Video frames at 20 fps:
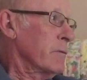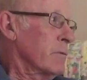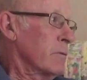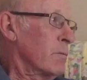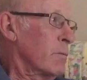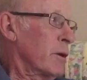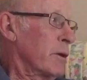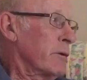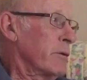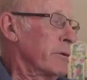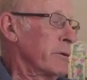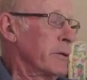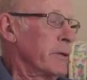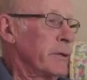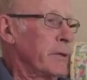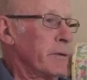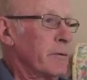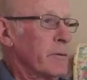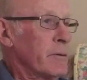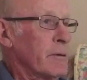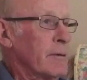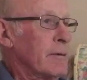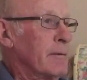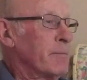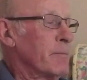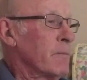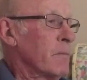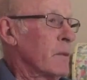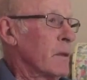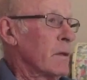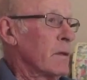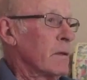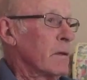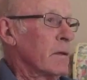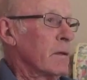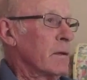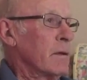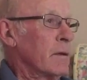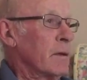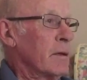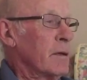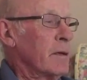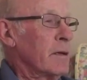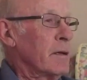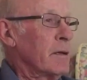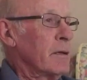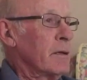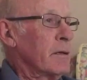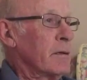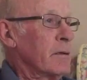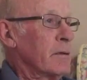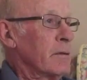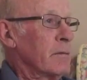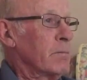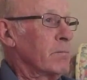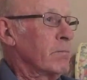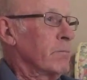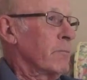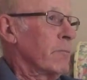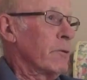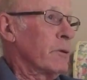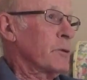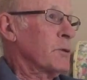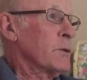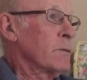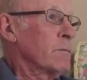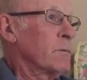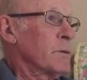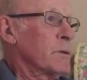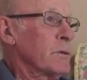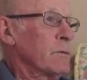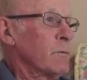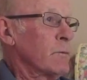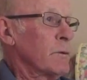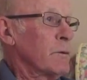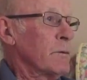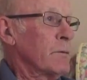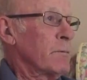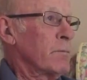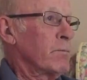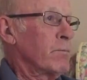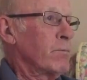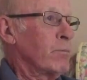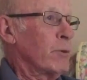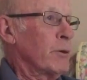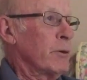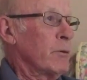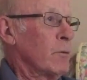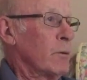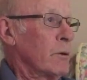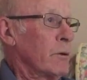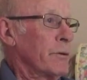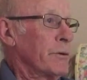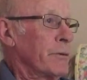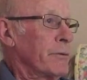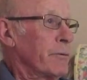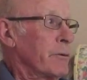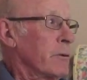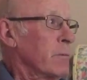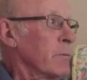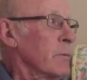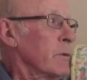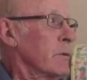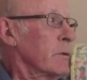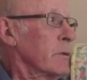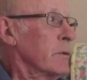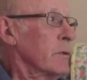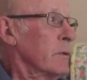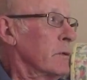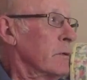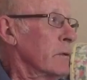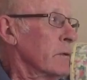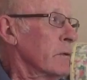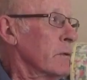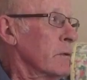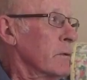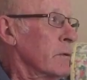a bar underneath. And the rest of us were pretty well determined to